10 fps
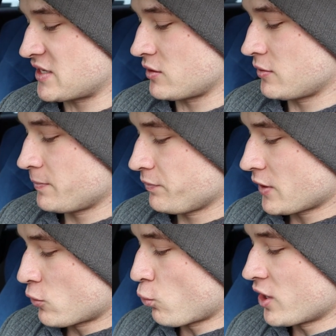
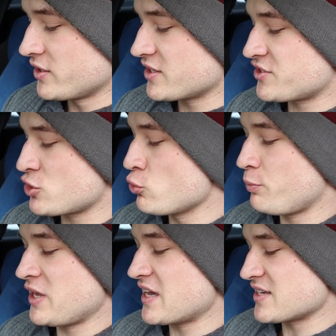1 to
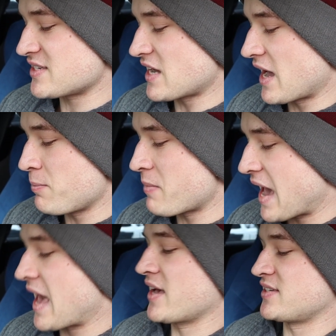2 psi
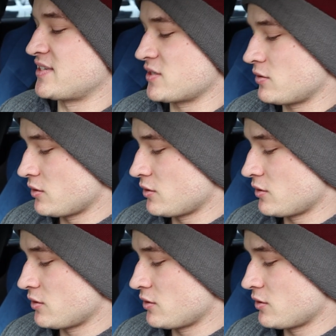max,